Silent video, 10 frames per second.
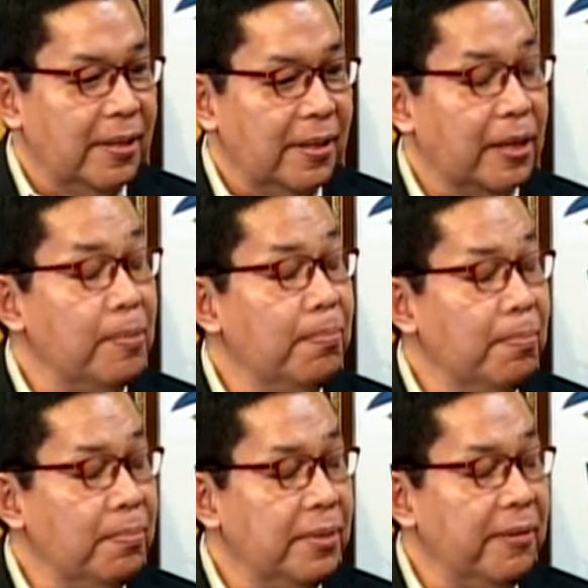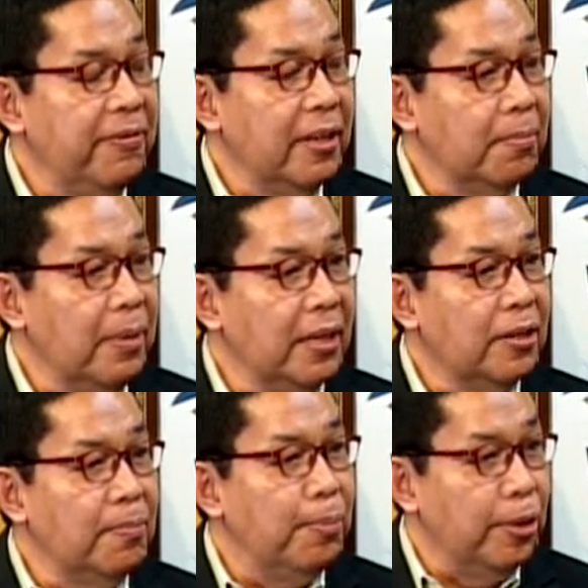the different blood
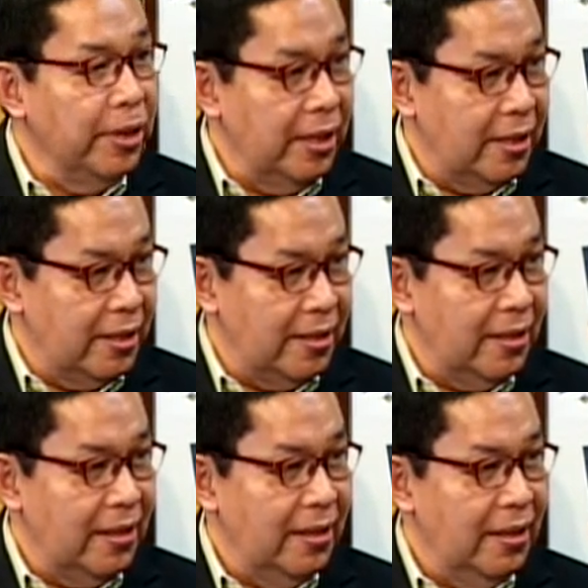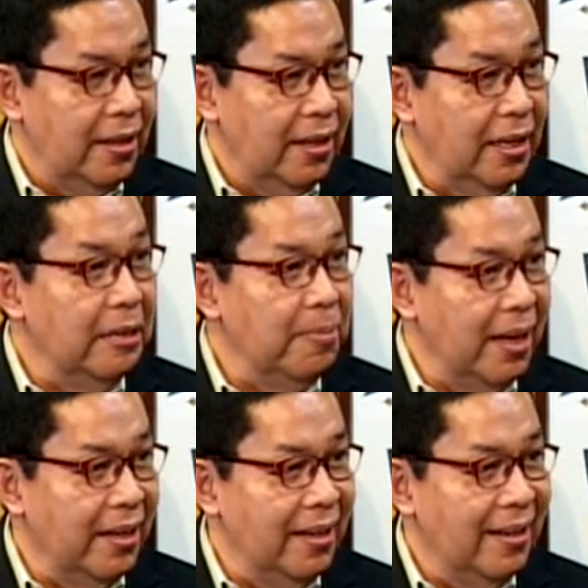components in the
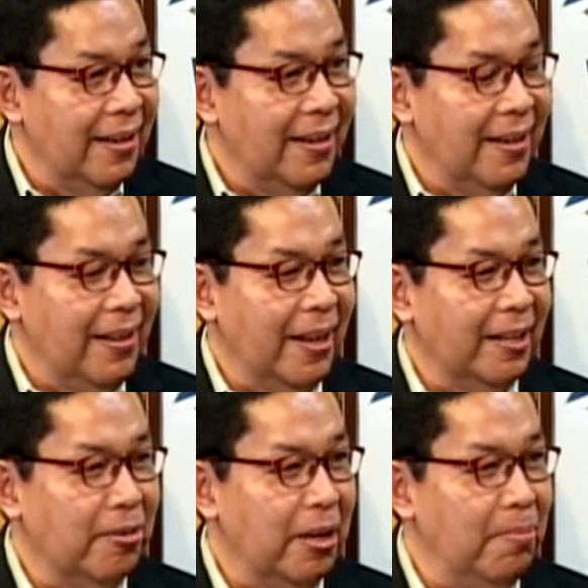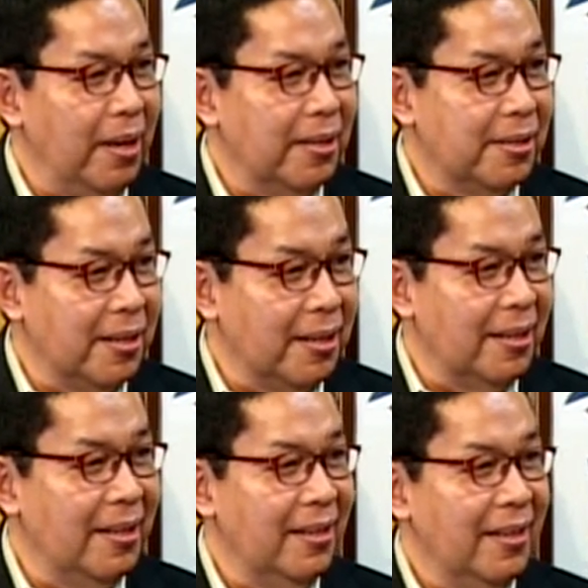blood, like the red blood cell,
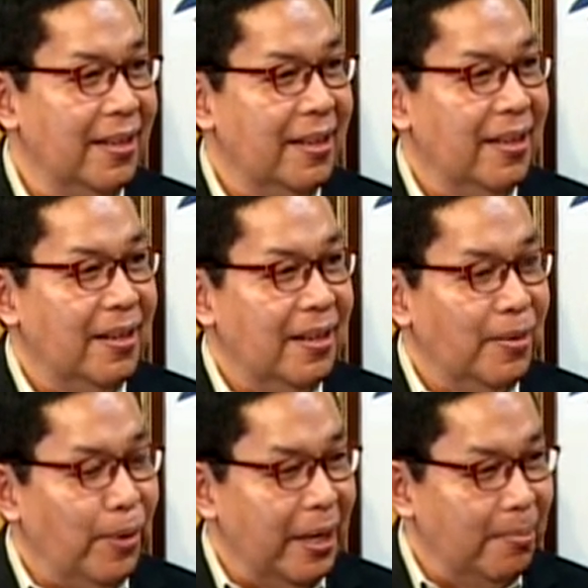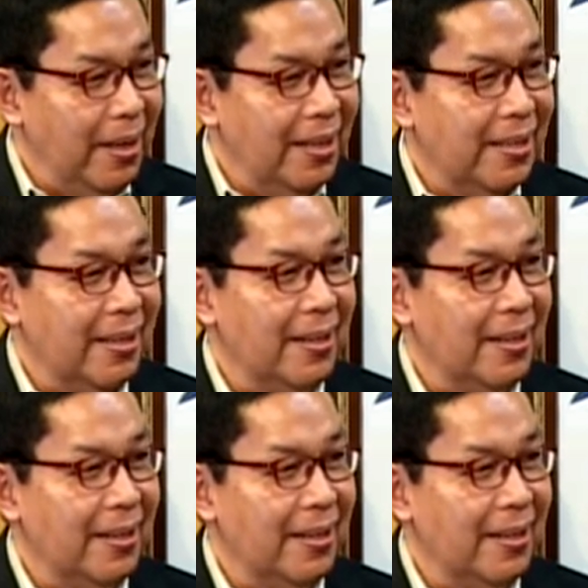white blood cell.